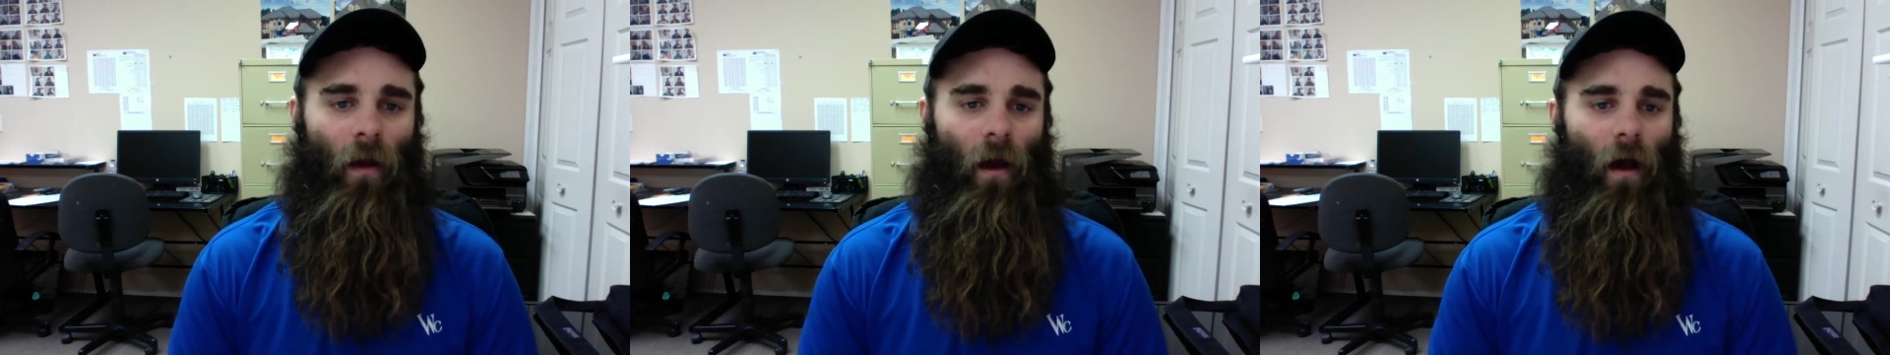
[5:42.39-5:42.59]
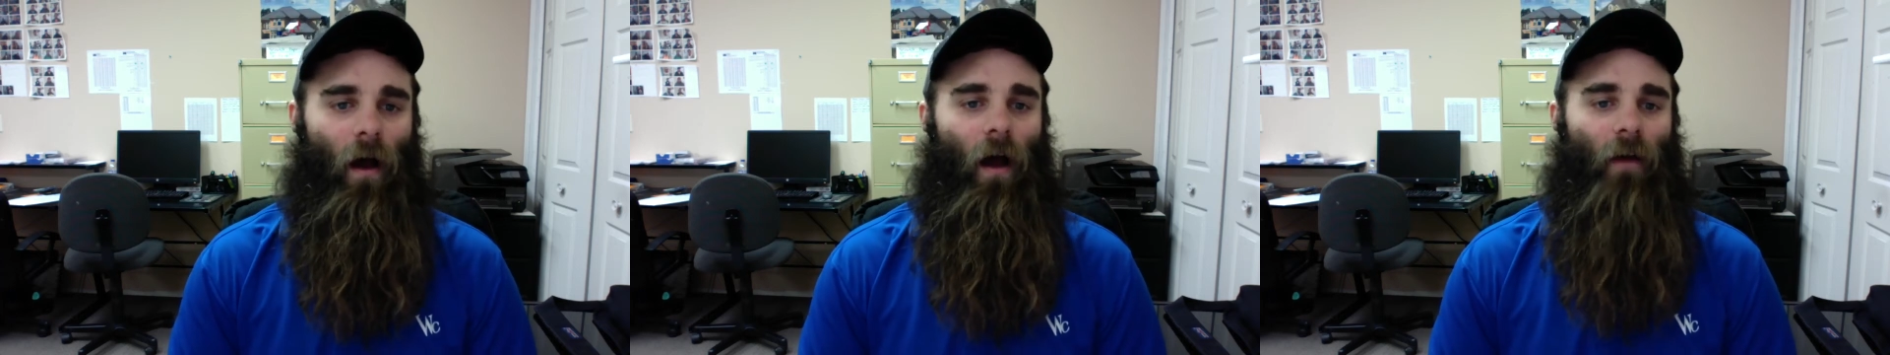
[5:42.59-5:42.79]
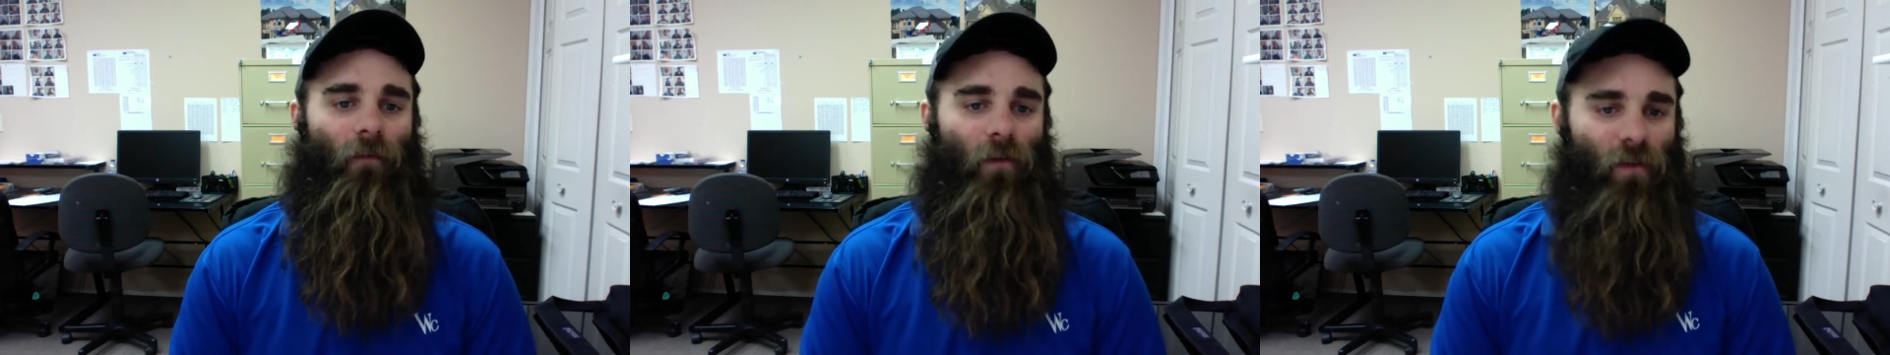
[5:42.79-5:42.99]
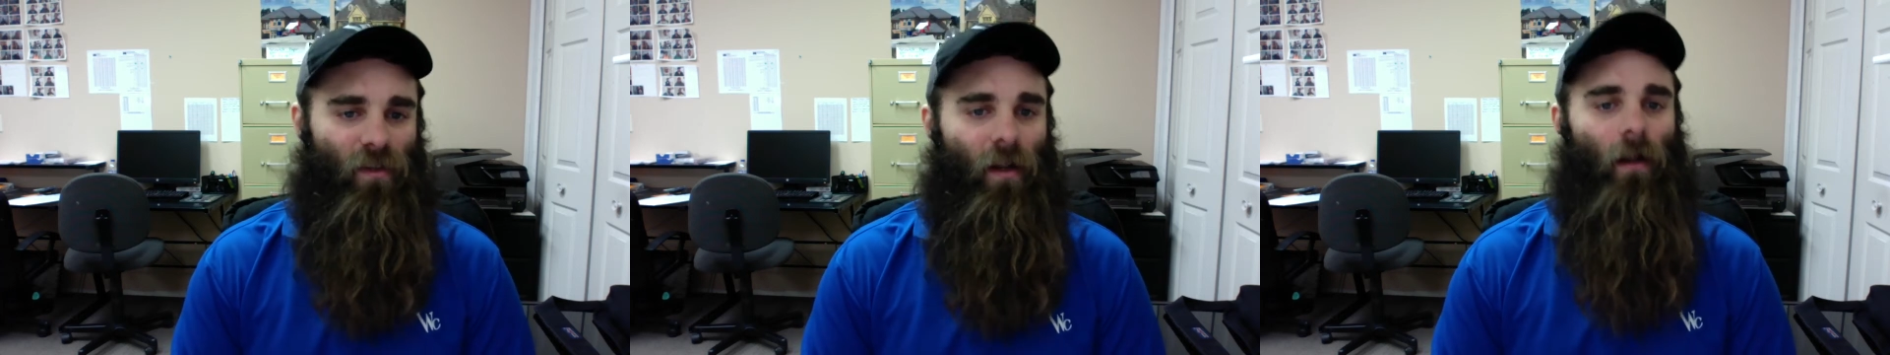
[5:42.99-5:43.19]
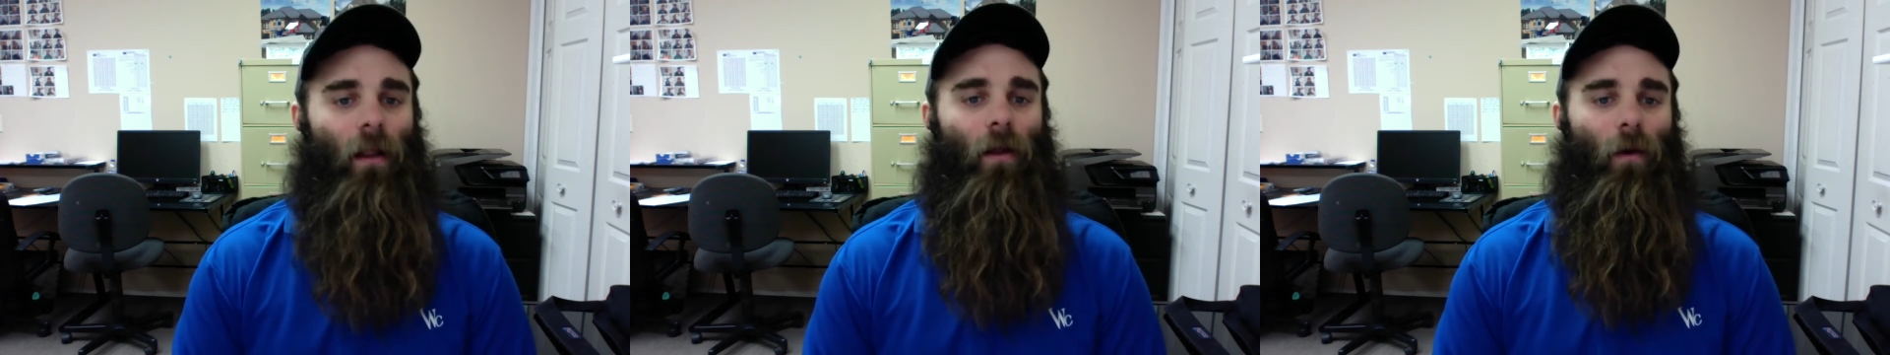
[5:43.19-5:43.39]
I've
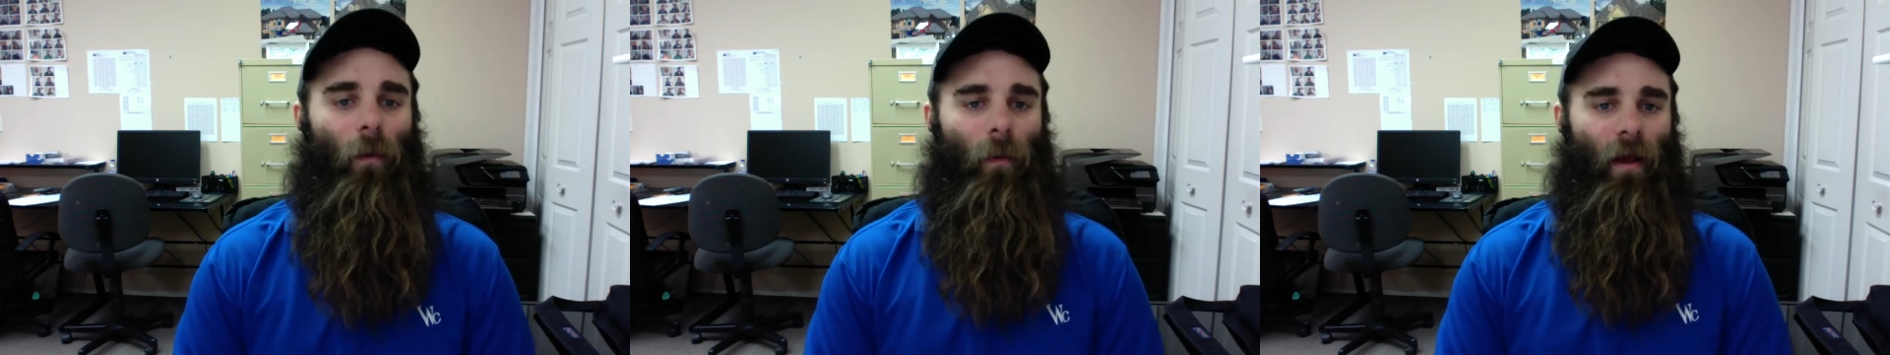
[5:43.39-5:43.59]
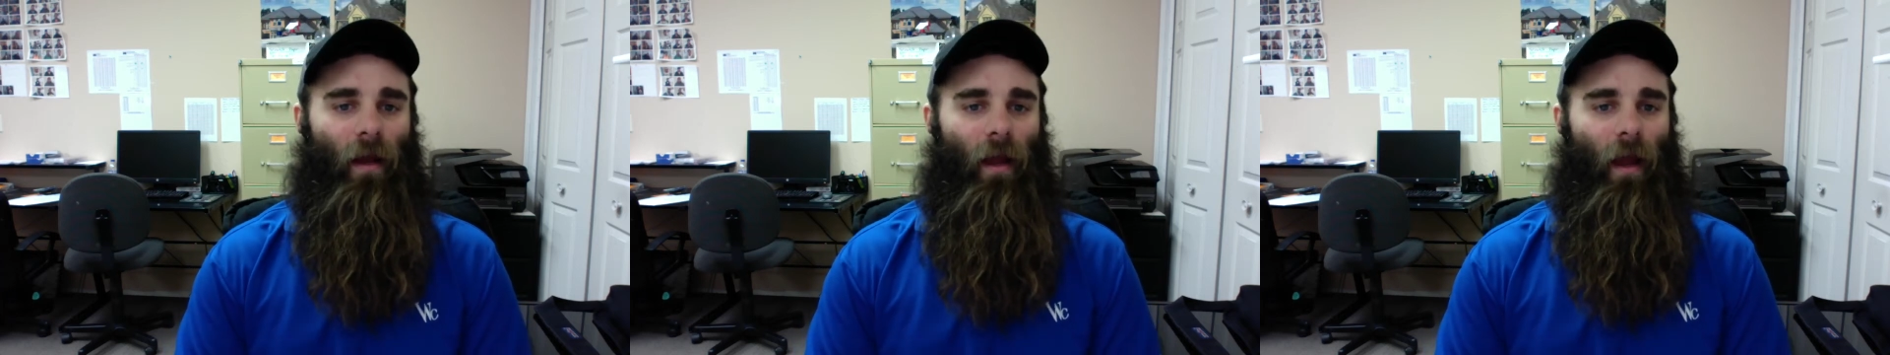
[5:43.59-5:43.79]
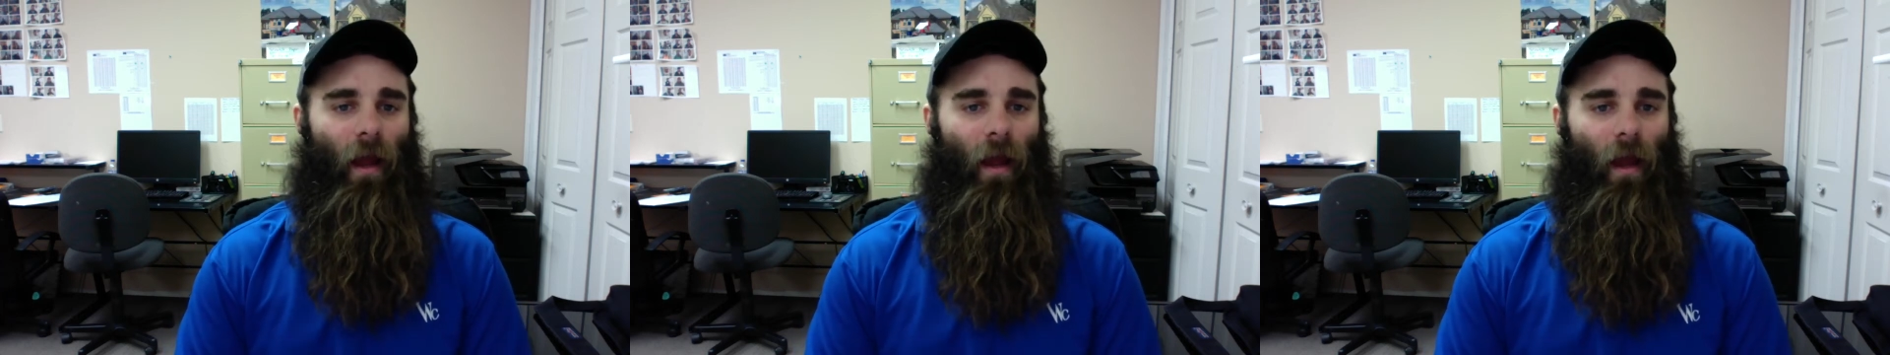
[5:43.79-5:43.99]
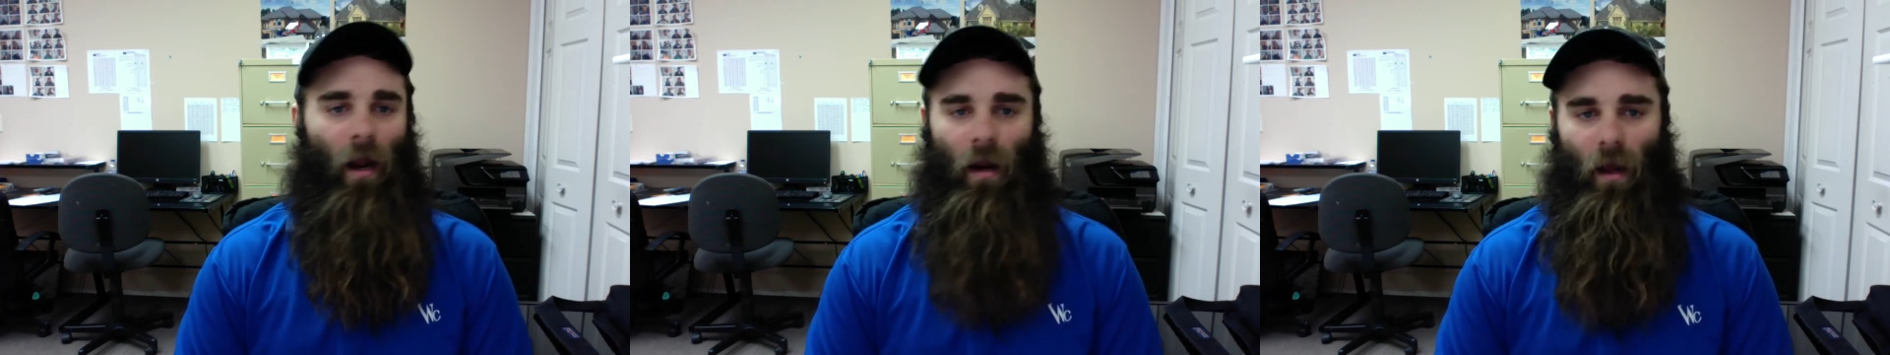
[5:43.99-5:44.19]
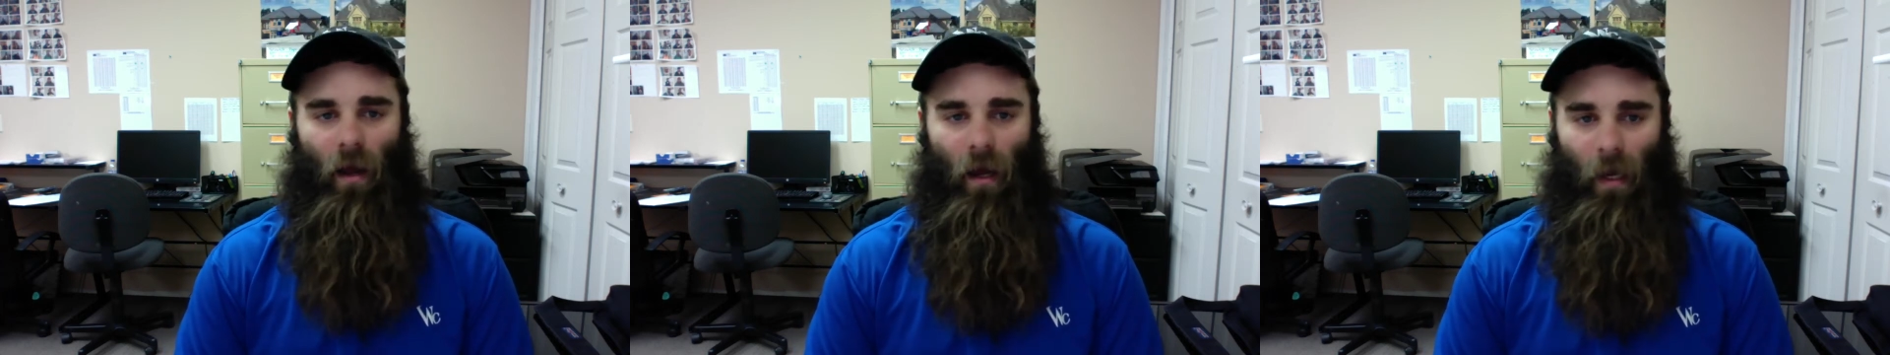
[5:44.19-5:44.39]
used it a little bit,
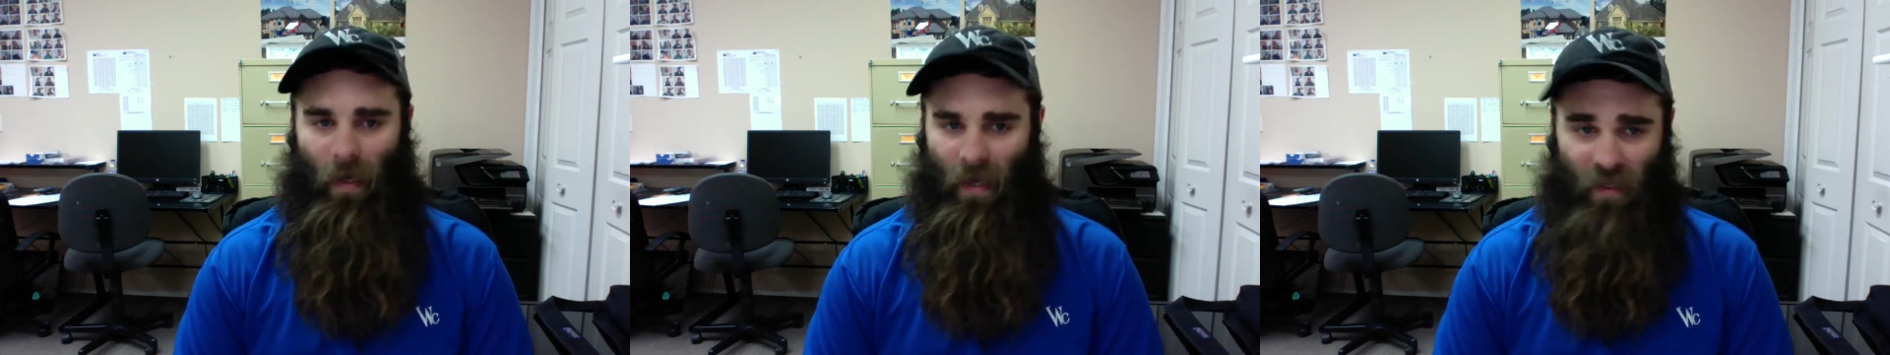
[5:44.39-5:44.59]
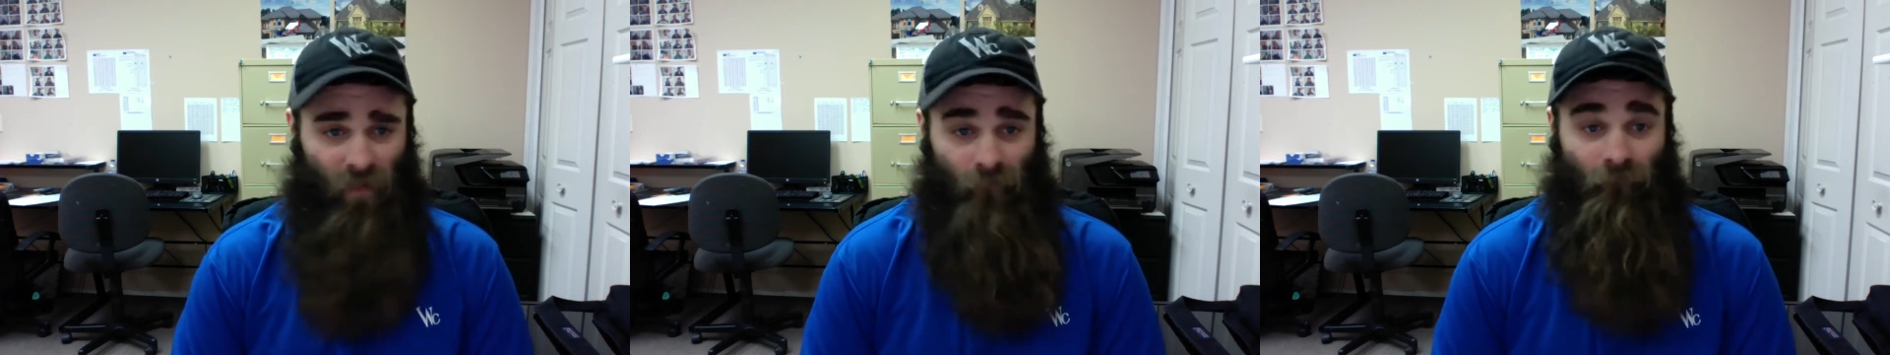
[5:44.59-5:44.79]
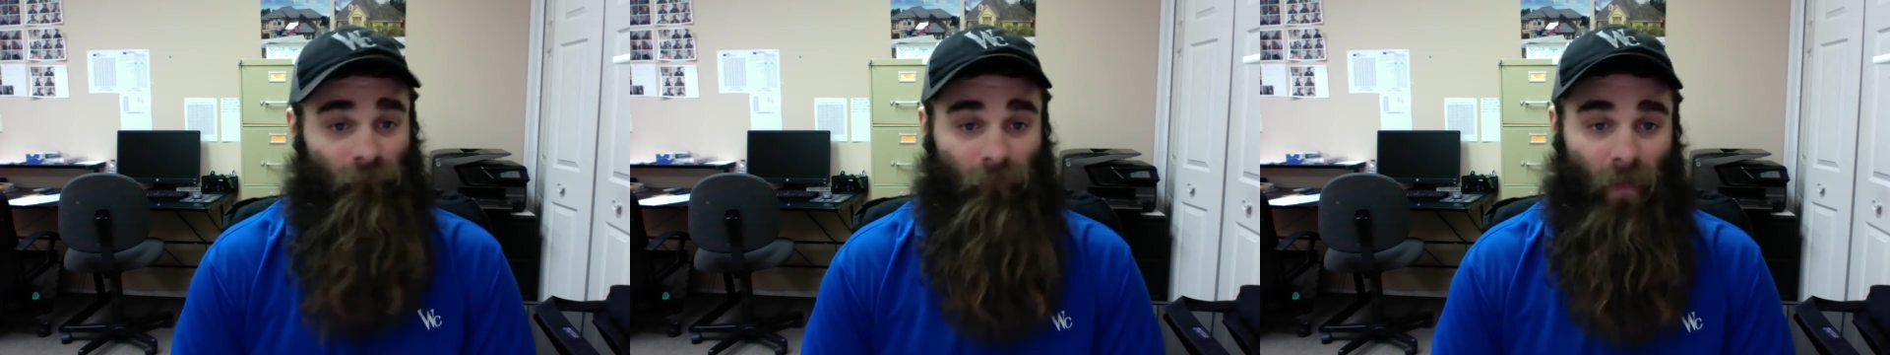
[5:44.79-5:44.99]
and it's